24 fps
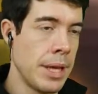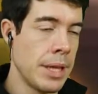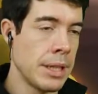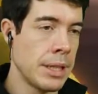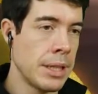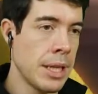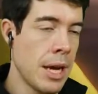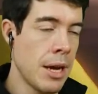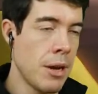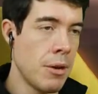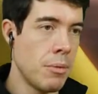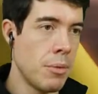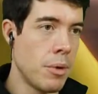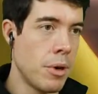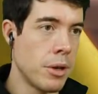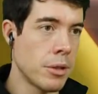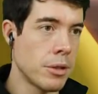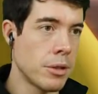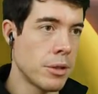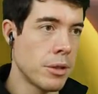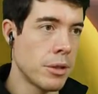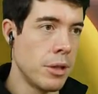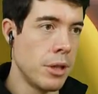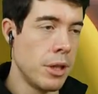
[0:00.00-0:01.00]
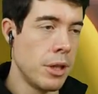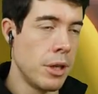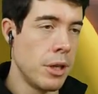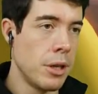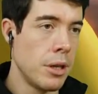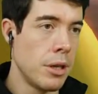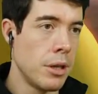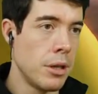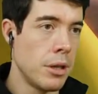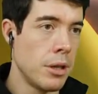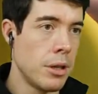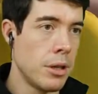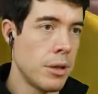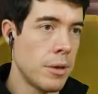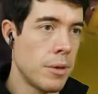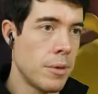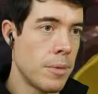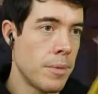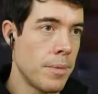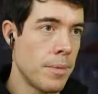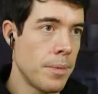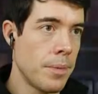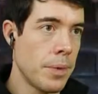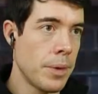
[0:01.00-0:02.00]
Now what?
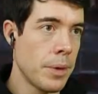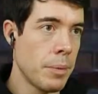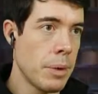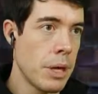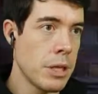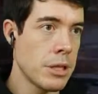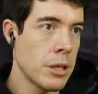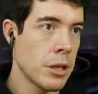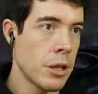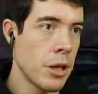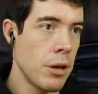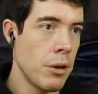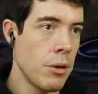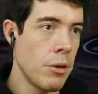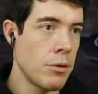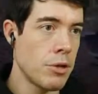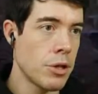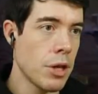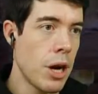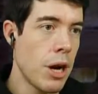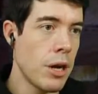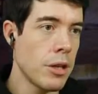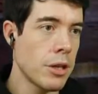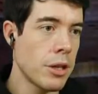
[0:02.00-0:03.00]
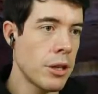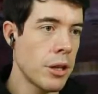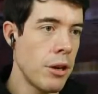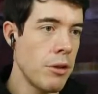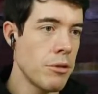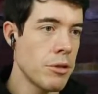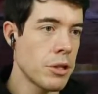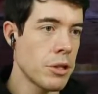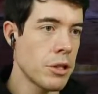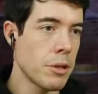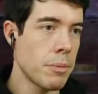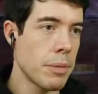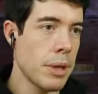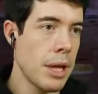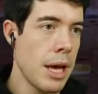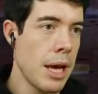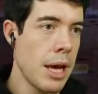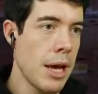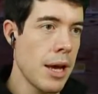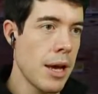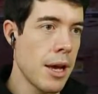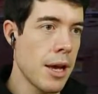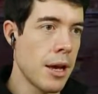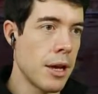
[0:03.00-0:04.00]
Where's the Googe? Oh, the Googe is up
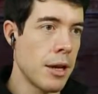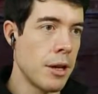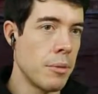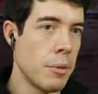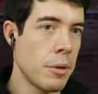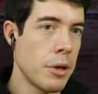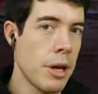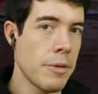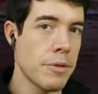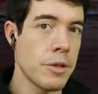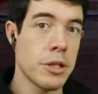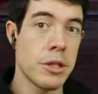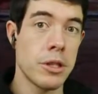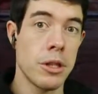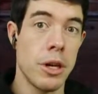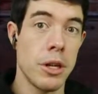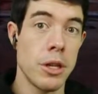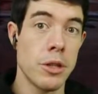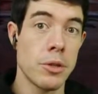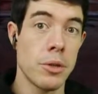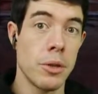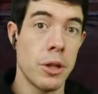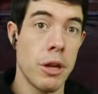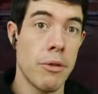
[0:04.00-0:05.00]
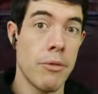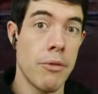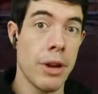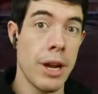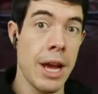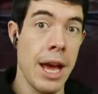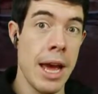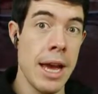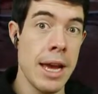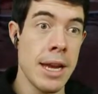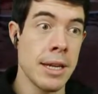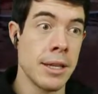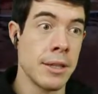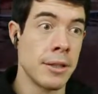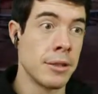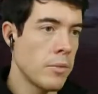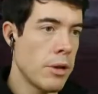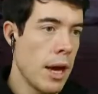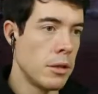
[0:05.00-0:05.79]
there. We're gonna have to start this all over again.